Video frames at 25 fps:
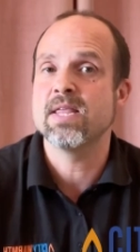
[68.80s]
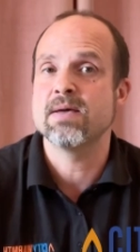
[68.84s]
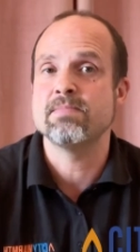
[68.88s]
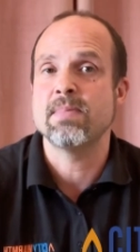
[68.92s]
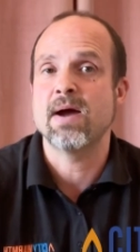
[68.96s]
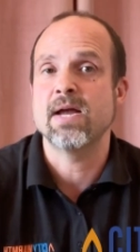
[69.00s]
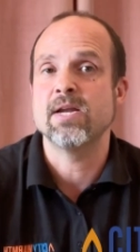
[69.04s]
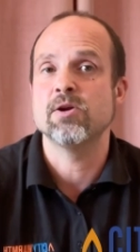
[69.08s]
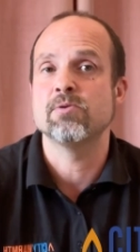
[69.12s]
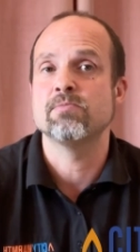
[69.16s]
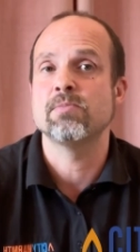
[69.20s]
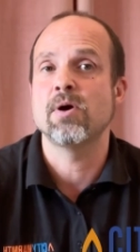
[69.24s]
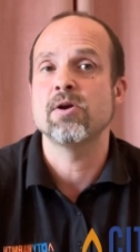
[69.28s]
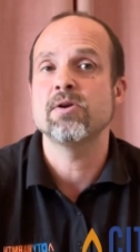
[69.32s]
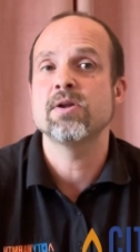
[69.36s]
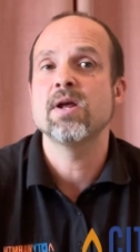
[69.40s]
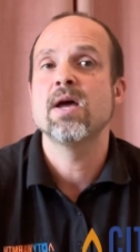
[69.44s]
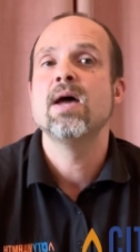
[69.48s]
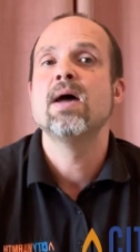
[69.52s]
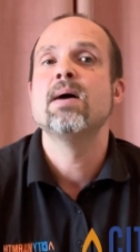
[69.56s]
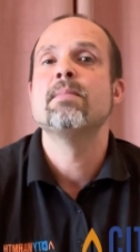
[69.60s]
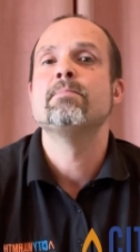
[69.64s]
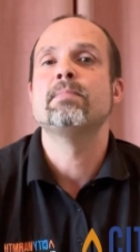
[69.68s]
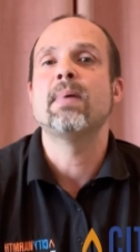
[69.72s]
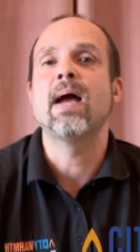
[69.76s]
the manual mode,
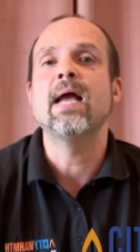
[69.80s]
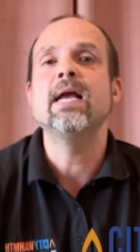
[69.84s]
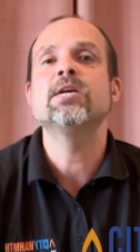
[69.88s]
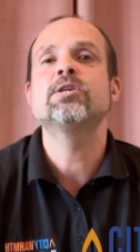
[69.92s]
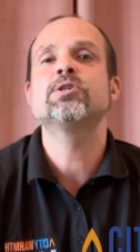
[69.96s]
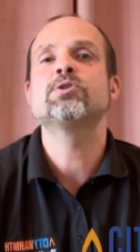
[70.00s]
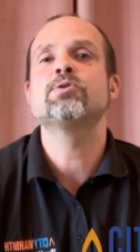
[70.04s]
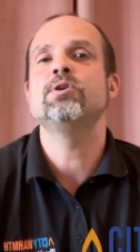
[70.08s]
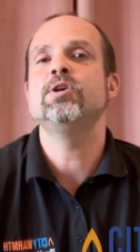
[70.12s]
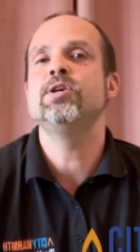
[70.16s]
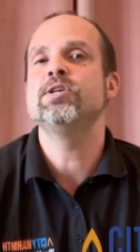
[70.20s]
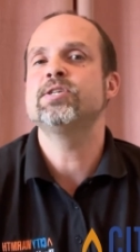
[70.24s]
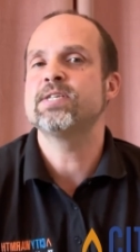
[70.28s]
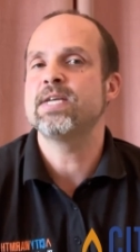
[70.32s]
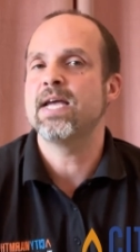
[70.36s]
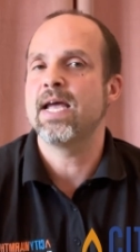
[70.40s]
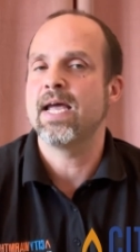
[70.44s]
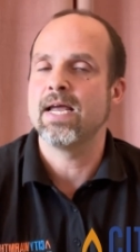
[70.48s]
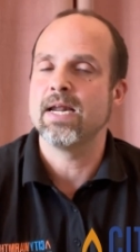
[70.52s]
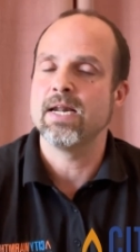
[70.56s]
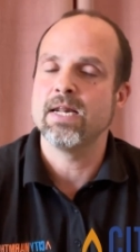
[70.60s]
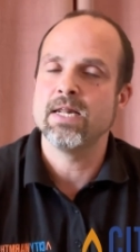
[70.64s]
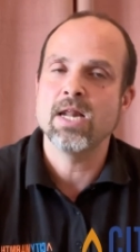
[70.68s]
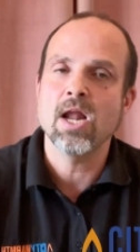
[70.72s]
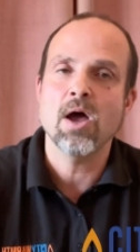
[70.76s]
make sure you set
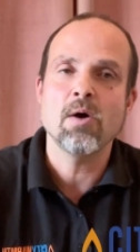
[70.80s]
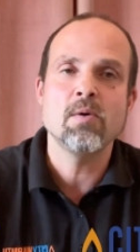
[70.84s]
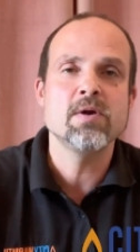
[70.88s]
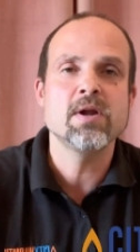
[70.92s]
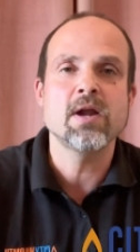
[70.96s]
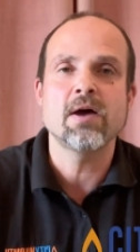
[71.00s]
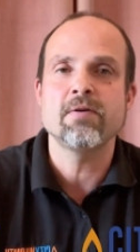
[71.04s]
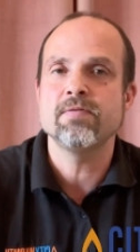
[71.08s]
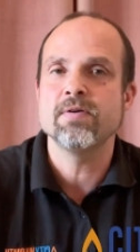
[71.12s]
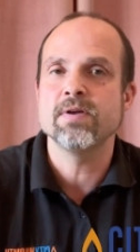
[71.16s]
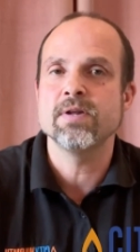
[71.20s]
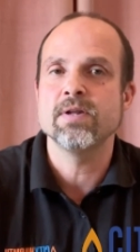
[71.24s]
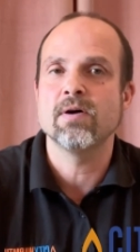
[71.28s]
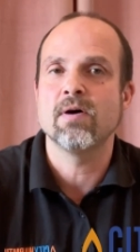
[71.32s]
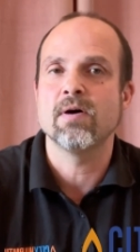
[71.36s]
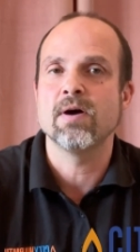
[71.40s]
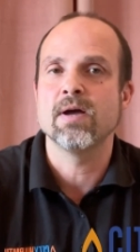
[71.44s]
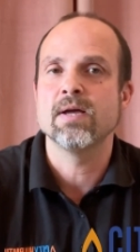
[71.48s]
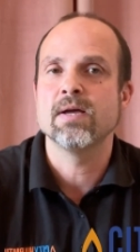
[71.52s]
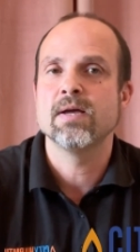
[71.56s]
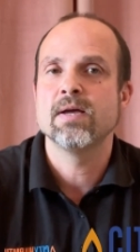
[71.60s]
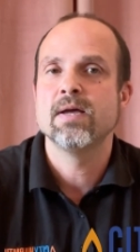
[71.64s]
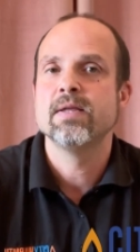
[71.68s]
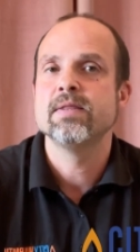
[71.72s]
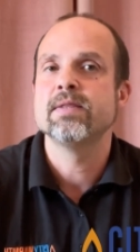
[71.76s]
it low enough at
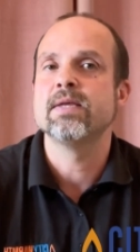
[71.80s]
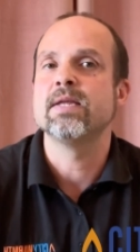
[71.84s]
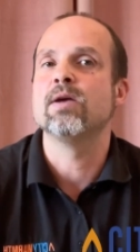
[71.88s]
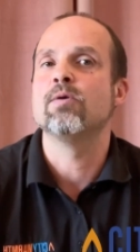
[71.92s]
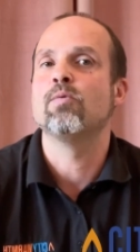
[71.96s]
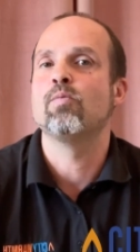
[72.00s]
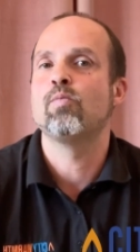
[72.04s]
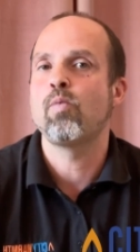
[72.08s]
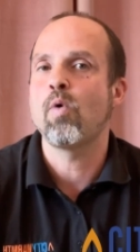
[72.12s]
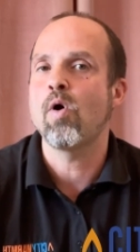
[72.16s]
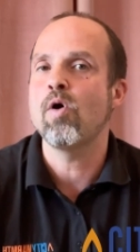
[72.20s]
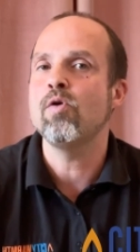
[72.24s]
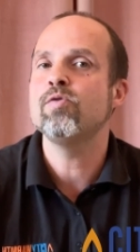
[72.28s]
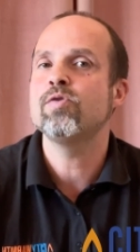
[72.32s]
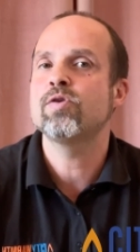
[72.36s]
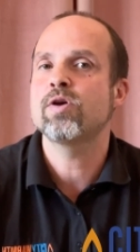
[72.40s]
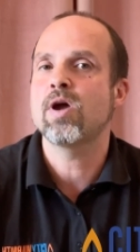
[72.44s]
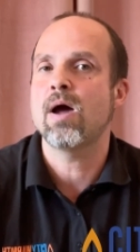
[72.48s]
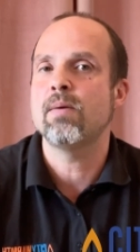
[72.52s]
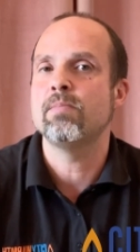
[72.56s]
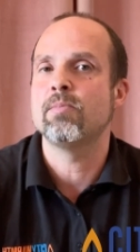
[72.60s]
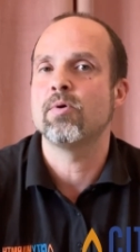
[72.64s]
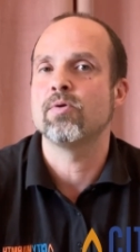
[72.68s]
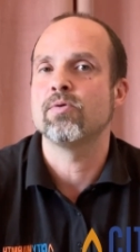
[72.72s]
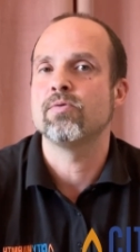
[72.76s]
night that it won't
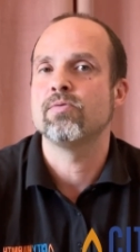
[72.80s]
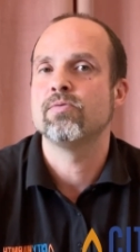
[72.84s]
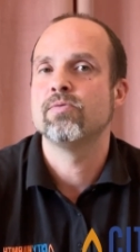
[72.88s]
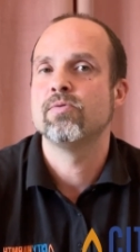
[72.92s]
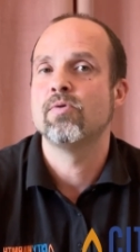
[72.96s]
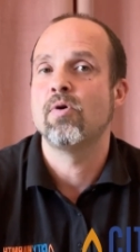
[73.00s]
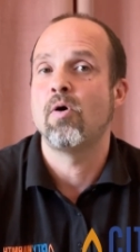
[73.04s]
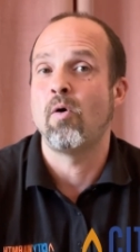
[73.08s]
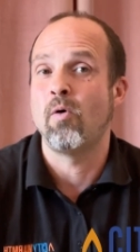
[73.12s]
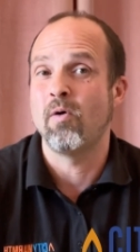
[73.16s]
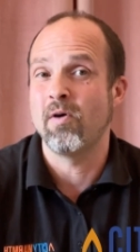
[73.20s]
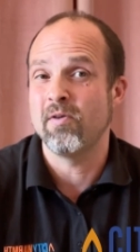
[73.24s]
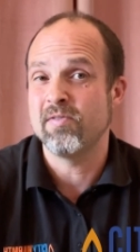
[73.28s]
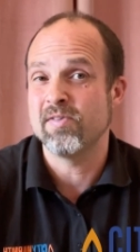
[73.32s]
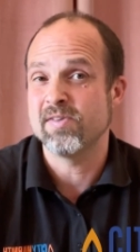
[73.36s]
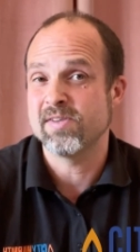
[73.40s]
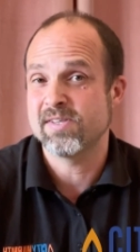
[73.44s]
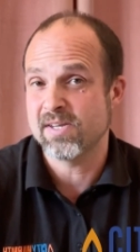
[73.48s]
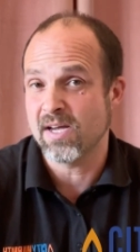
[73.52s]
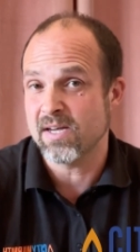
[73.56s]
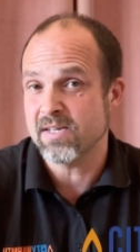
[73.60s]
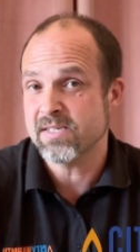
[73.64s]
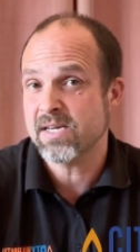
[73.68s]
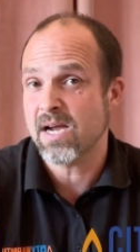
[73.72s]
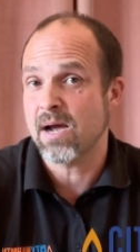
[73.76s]
come on. Or if it
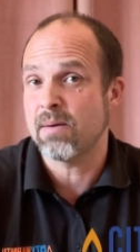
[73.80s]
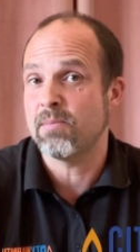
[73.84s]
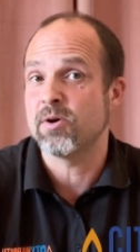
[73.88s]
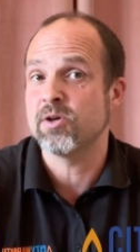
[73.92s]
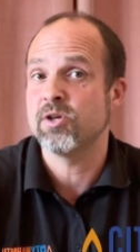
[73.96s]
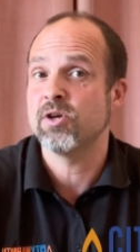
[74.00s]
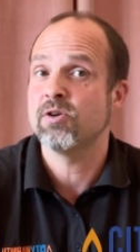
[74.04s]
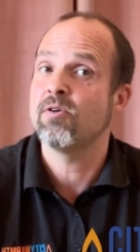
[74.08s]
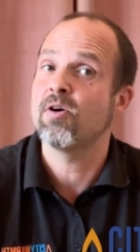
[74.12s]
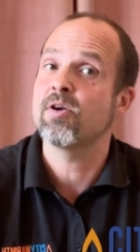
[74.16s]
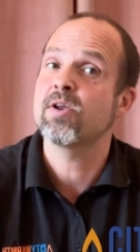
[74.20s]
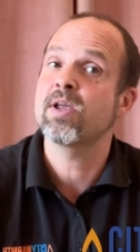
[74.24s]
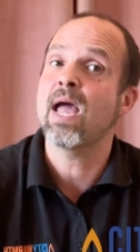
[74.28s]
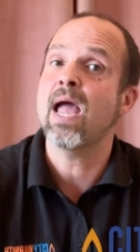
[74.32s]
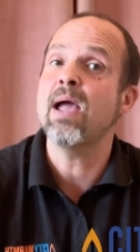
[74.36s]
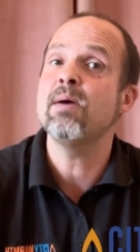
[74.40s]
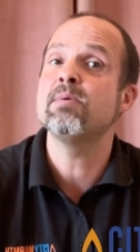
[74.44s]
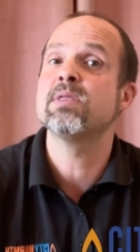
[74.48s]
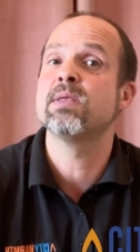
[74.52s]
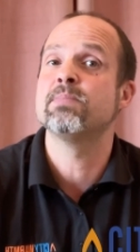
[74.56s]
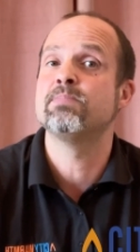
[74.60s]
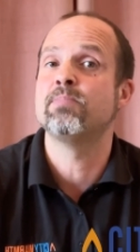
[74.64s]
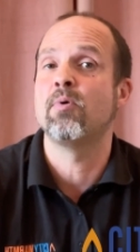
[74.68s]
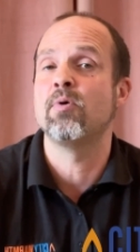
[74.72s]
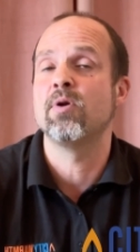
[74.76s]
does come on, you're okay
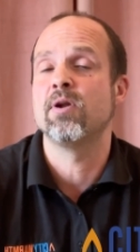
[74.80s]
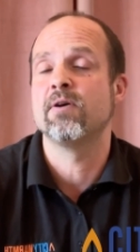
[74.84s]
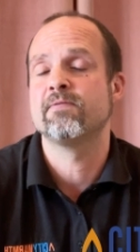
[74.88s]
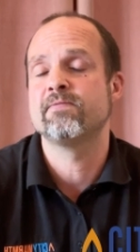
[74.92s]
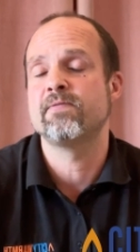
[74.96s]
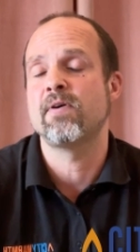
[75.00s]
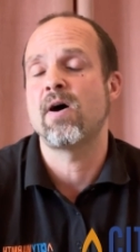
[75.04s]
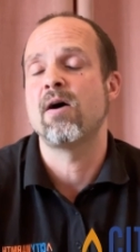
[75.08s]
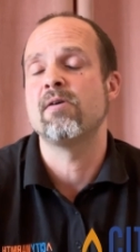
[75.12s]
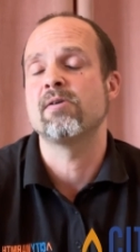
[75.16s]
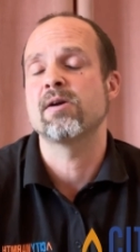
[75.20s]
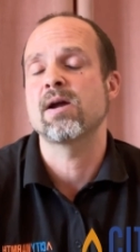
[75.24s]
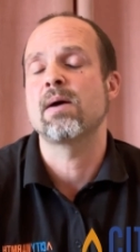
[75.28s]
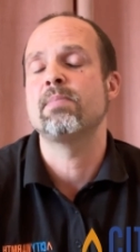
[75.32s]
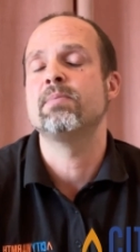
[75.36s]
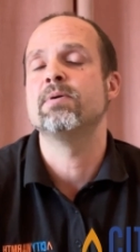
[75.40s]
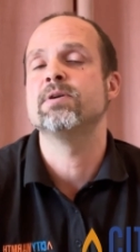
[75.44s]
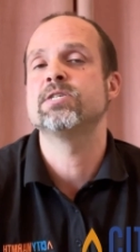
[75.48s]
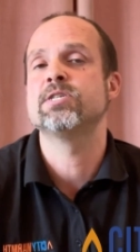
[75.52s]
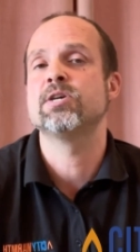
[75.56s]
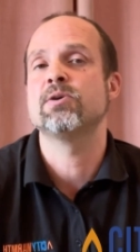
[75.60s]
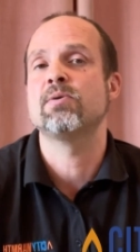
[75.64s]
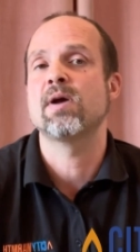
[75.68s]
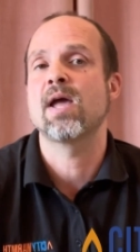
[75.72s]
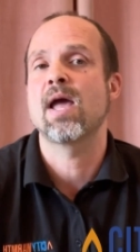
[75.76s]
with the boiler firing up at
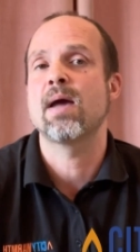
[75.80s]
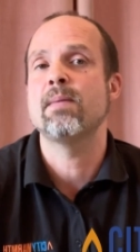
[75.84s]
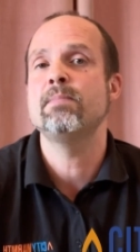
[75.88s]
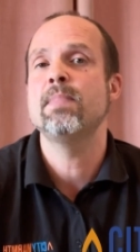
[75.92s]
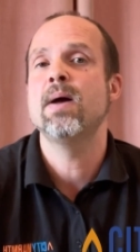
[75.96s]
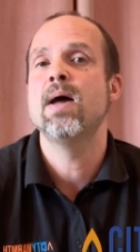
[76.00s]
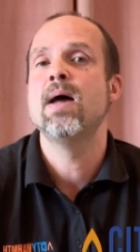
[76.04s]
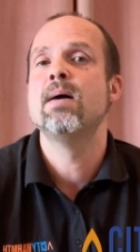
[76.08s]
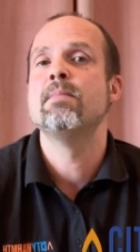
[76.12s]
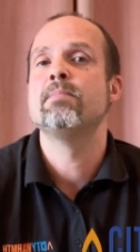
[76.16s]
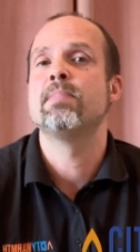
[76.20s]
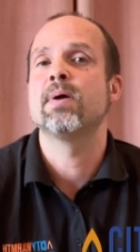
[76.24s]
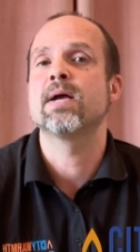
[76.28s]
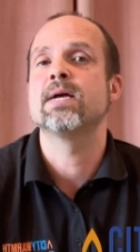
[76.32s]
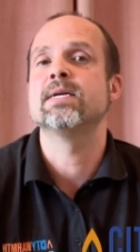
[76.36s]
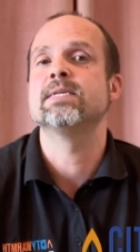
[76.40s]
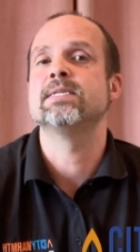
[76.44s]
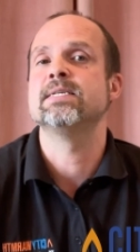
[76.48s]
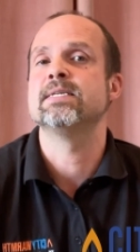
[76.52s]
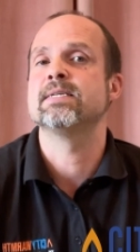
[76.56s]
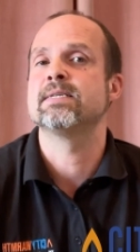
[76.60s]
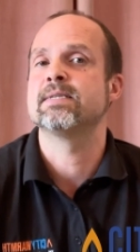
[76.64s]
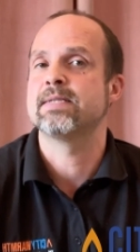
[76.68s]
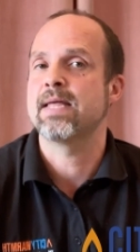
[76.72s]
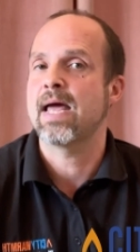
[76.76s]
2 AM because
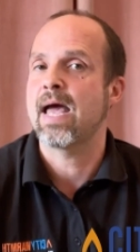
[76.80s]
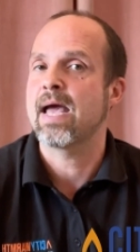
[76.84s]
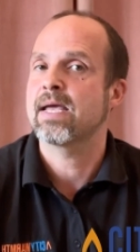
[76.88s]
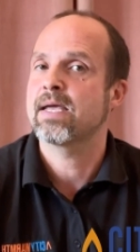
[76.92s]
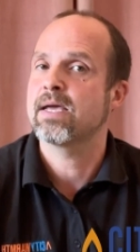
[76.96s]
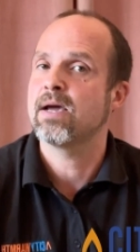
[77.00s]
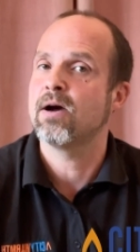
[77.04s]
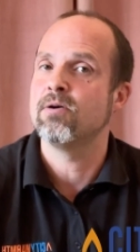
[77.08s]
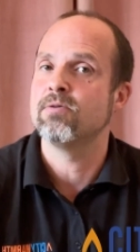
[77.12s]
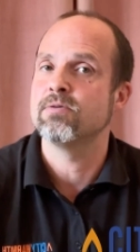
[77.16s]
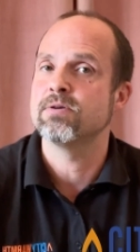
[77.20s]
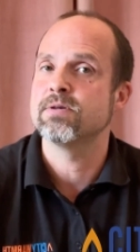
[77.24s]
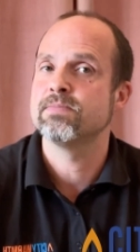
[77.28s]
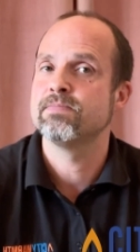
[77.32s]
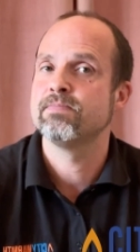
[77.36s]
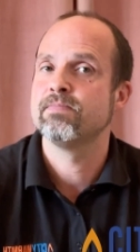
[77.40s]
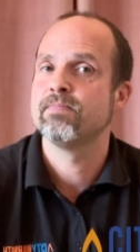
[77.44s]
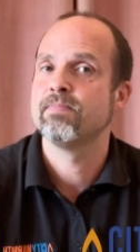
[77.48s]
it's that cold.